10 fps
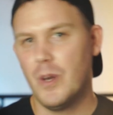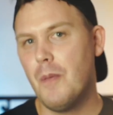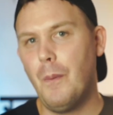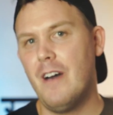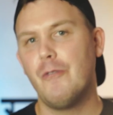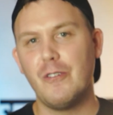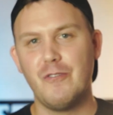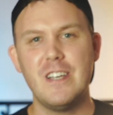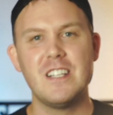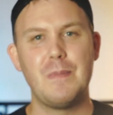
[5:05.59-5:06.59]
One of the perfect
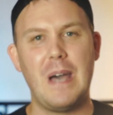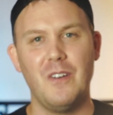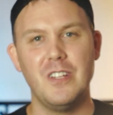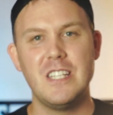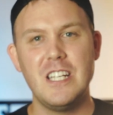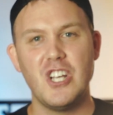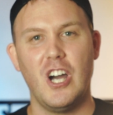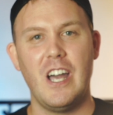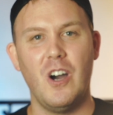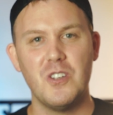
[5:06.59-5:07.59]
things about the
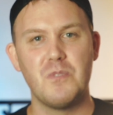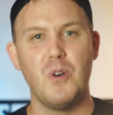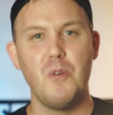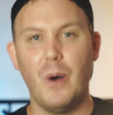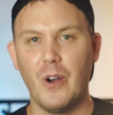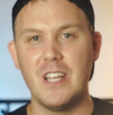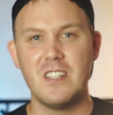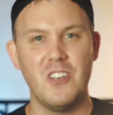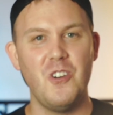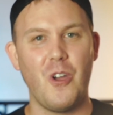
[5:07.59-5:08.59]
DJI OSMO
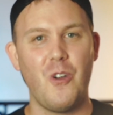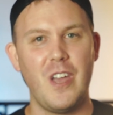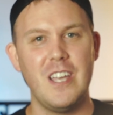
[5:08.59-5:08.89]
Pocket 2